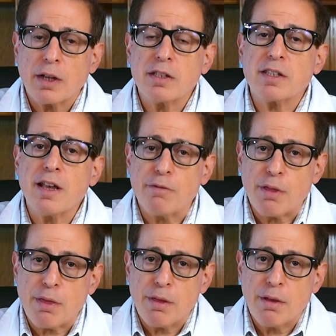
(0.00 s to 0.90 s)
And
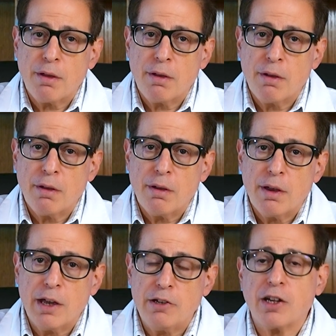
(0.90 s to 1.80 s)
seventh,
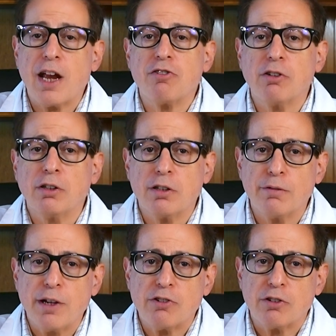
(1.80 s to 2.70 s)
educational
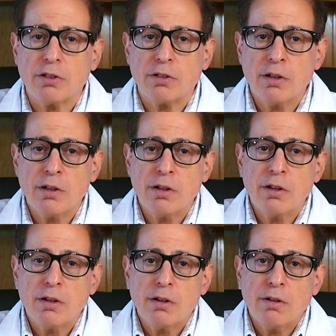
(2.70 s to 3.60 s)
interventions.
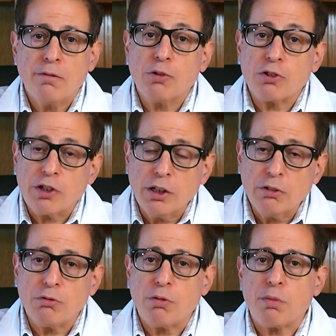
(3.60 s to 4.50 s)
For
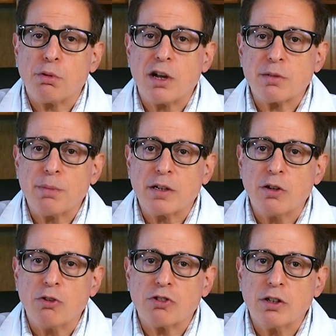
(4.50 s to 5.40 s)
children with
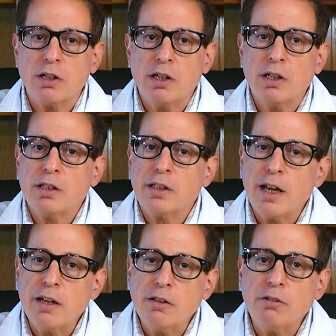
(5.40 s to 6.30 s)
prosopagnosia,
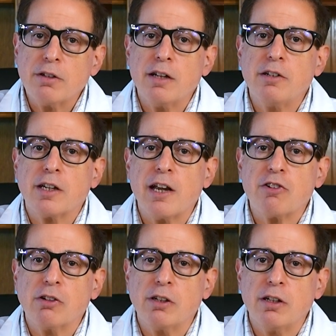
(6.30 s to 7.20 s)
tailored
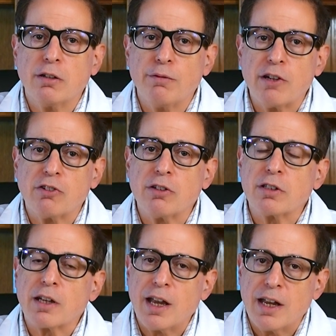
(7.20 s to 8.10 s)
educational
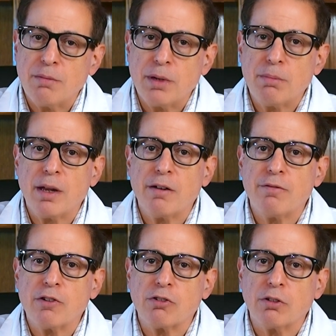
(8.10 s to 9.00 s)
interventions can be
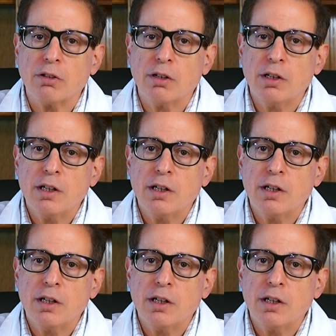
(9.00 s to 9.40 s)
beneficial.